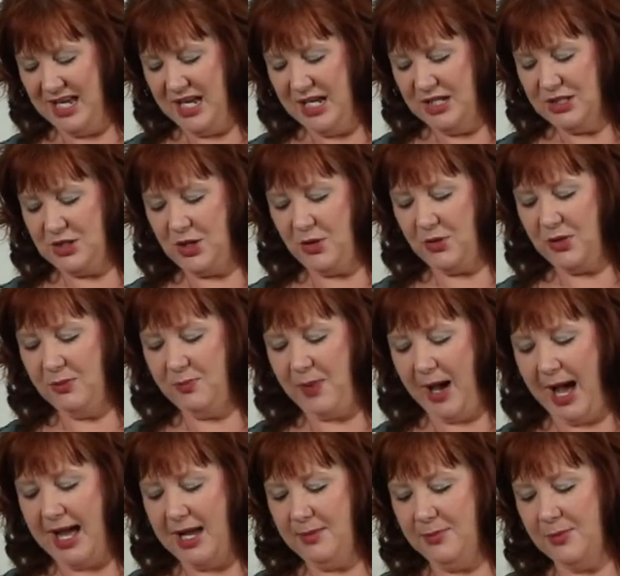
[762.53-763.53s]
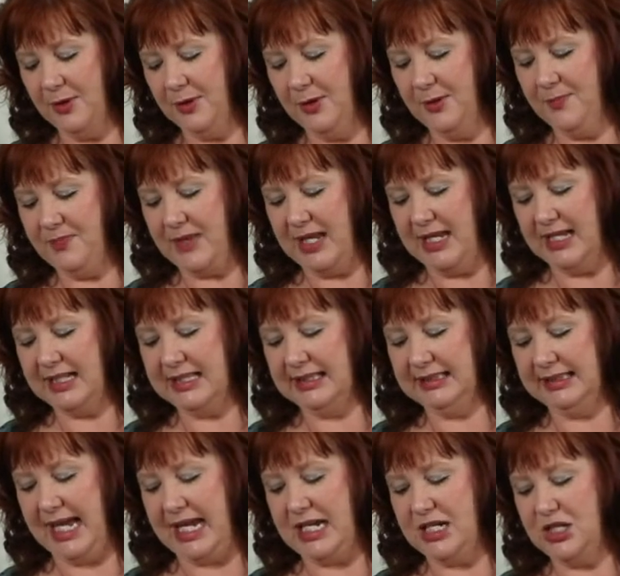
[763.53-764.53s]
So the Bible in
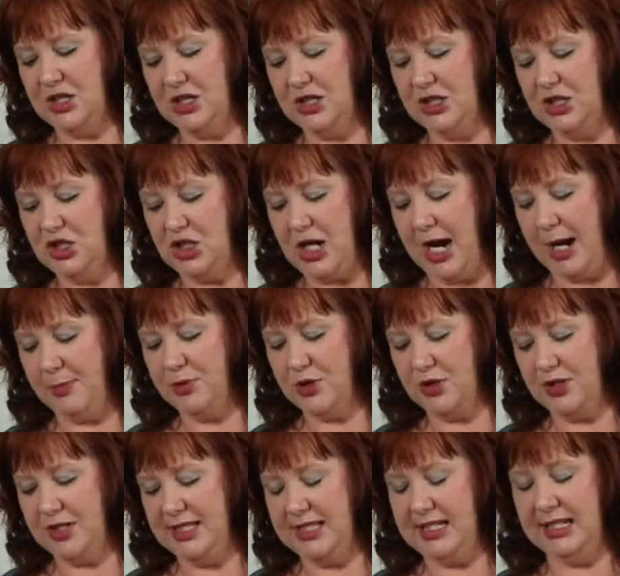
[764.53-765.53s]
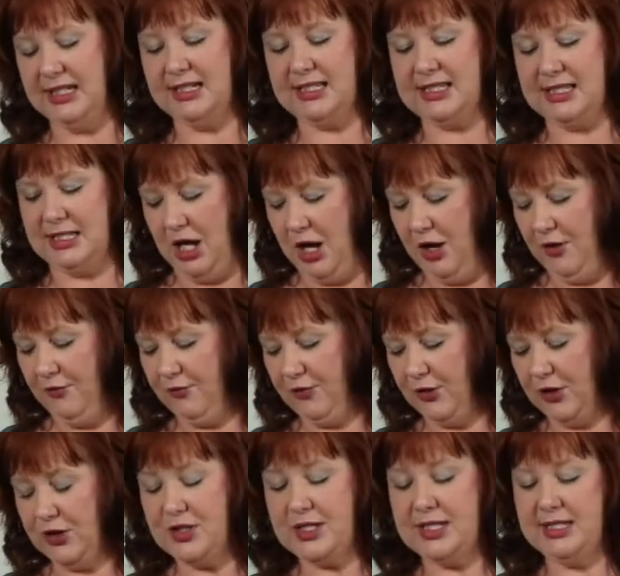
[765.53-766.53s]
Galatians chapter 6,
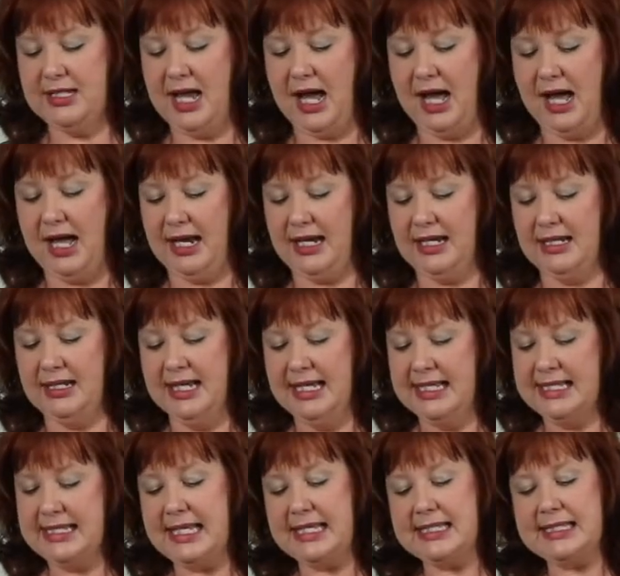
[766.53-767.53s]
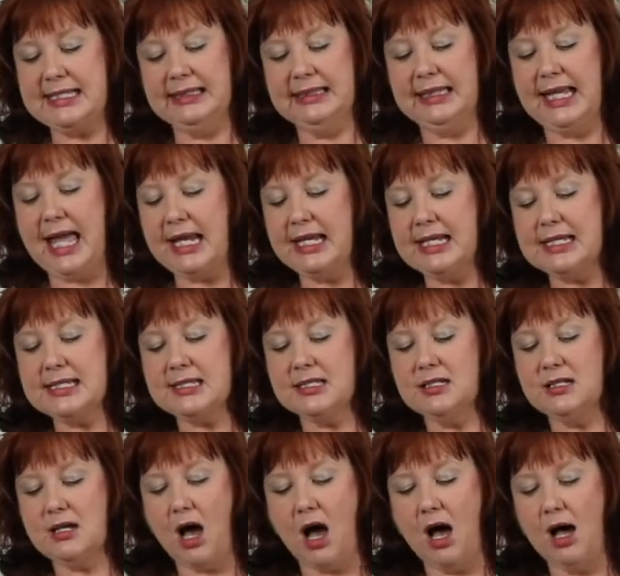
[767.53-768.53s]
verse 9 says, "Let us
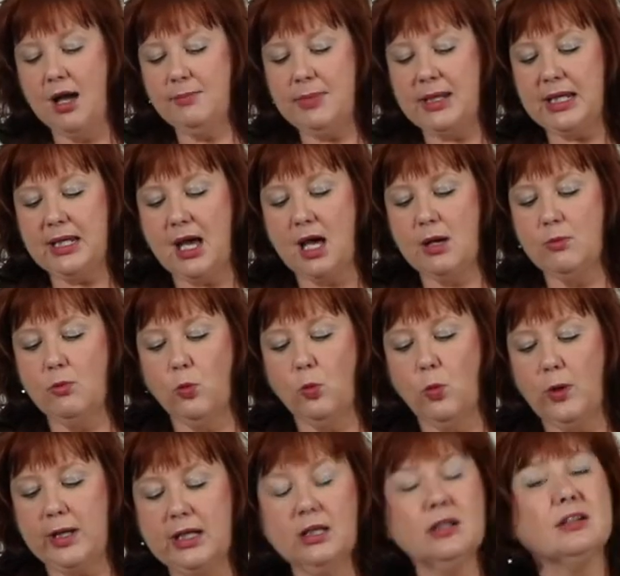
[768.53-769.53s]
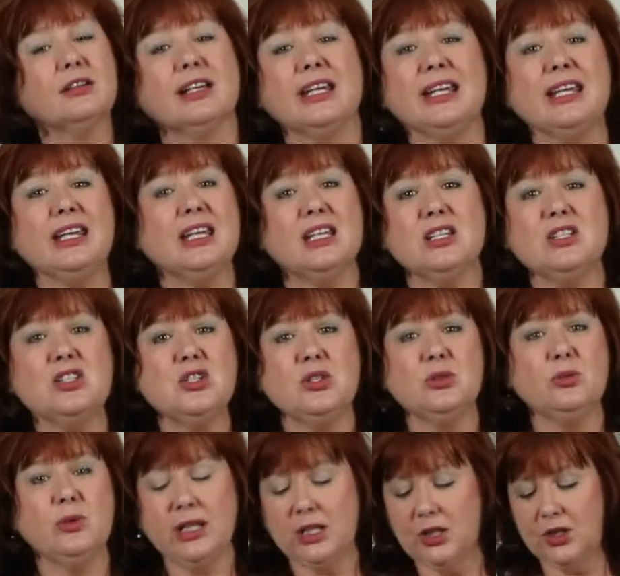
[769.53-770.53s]
not become weary in
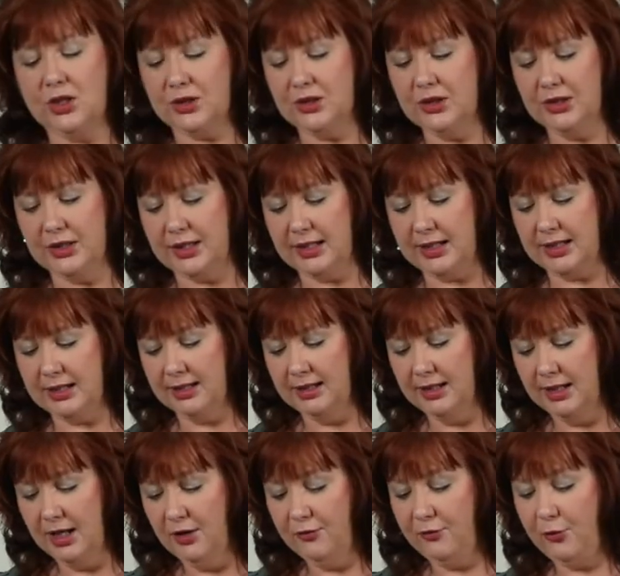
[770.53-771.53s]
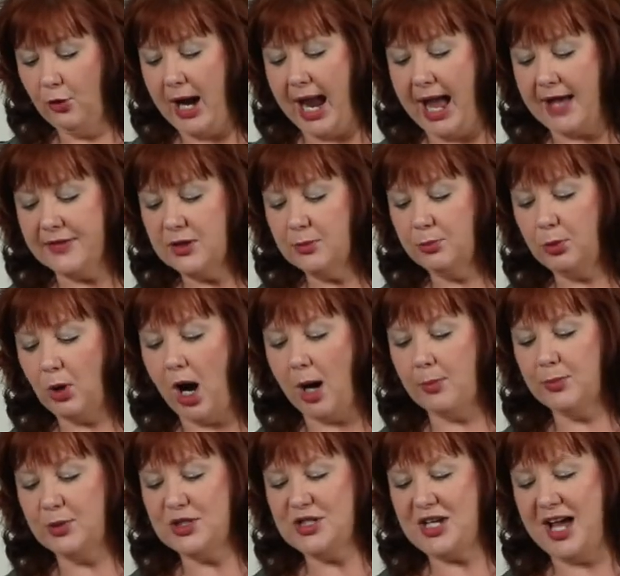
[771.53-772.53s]
doing good, for at the
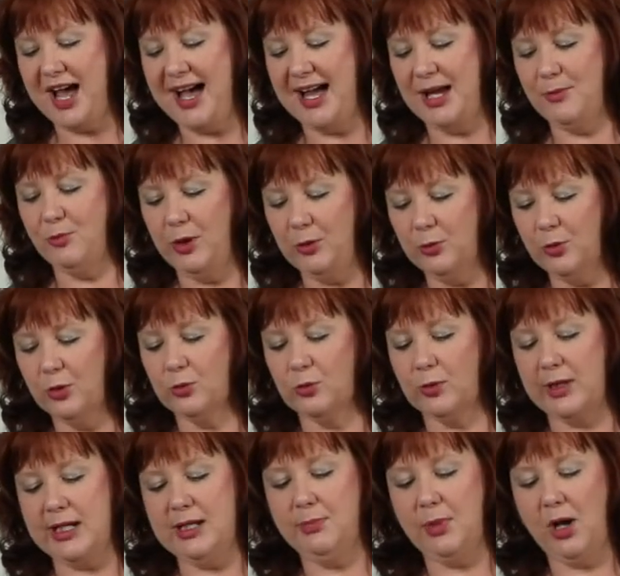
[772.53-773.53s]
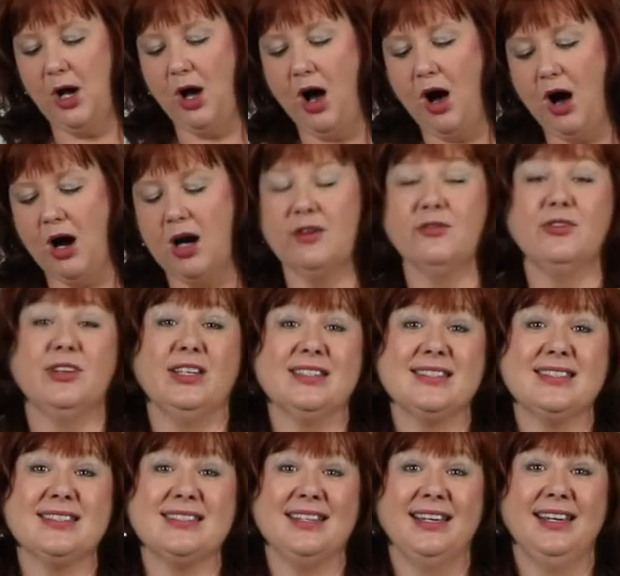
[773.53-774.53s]
proper time we will reap a
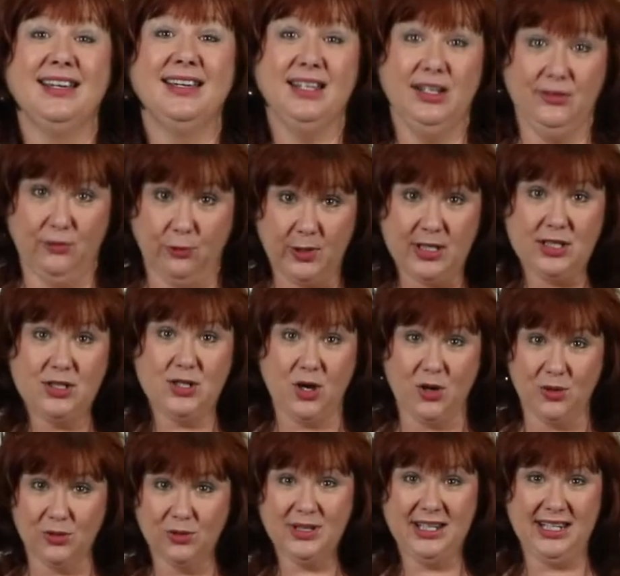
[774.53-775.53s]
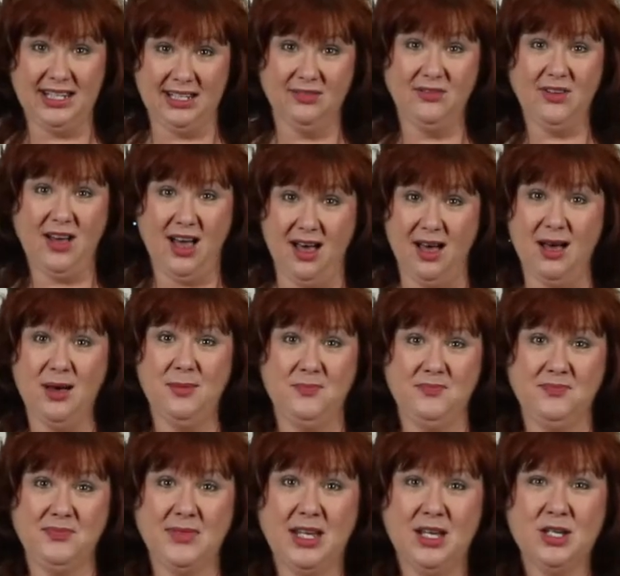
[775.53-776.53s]
harvest if we don't give up."
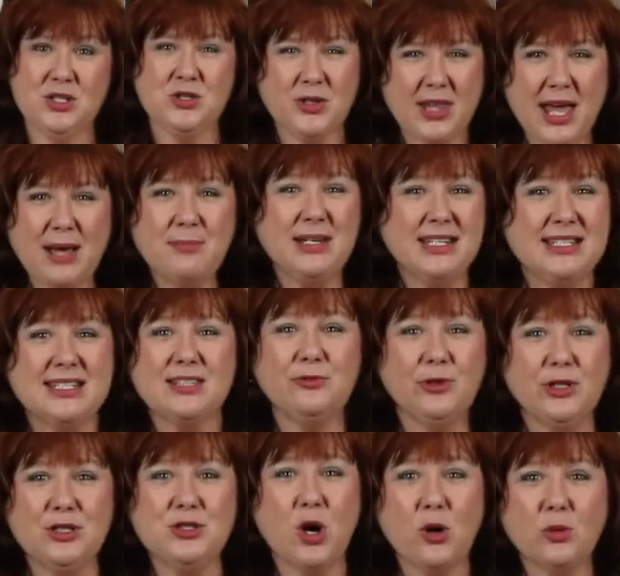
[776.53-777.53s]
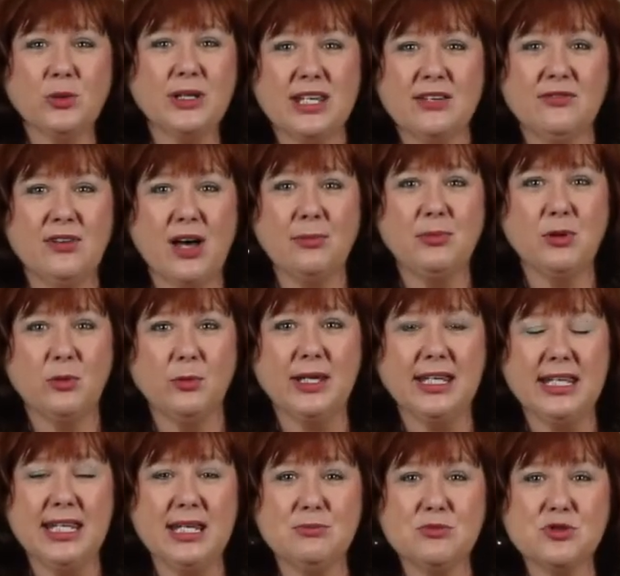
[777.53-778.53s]
So that means if we don't give up and we
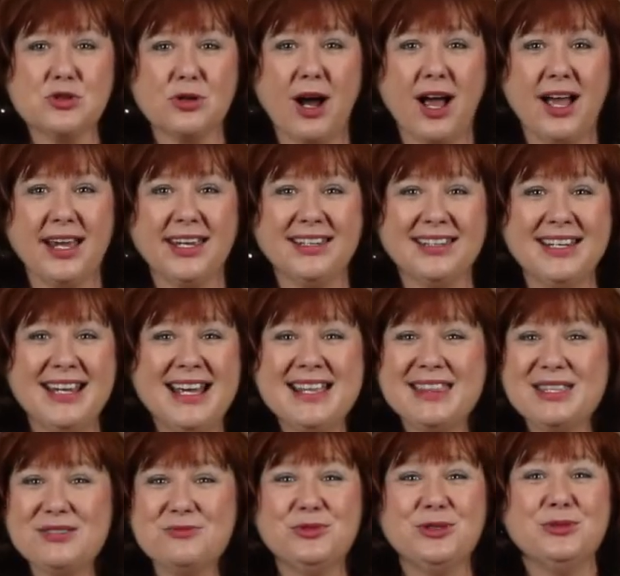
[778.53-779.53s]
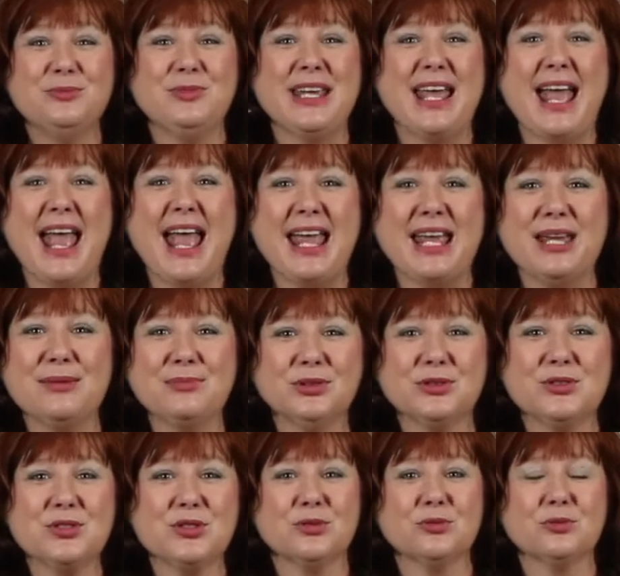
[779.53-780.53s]
keep trying, then we'll be able
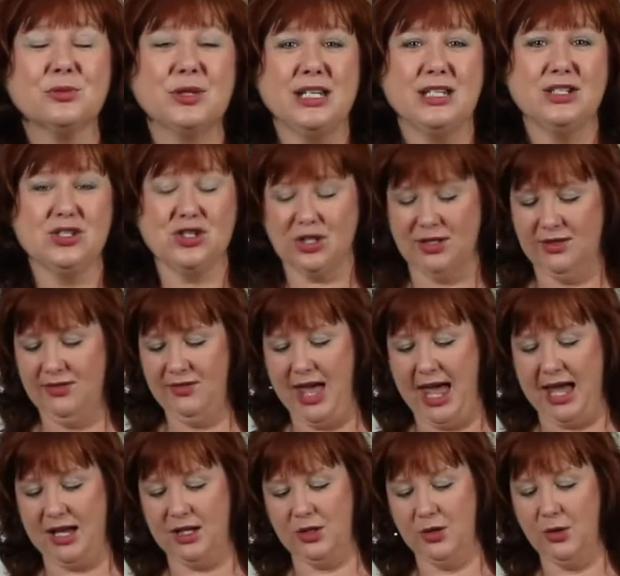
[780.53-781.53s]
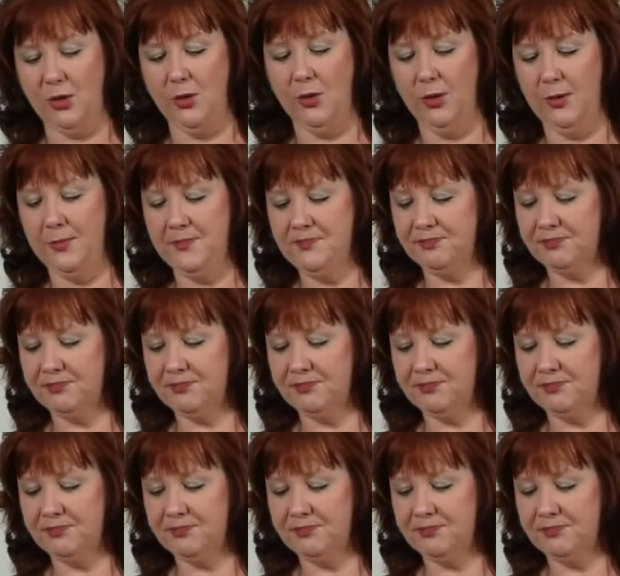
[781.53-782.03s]
to reach that goal.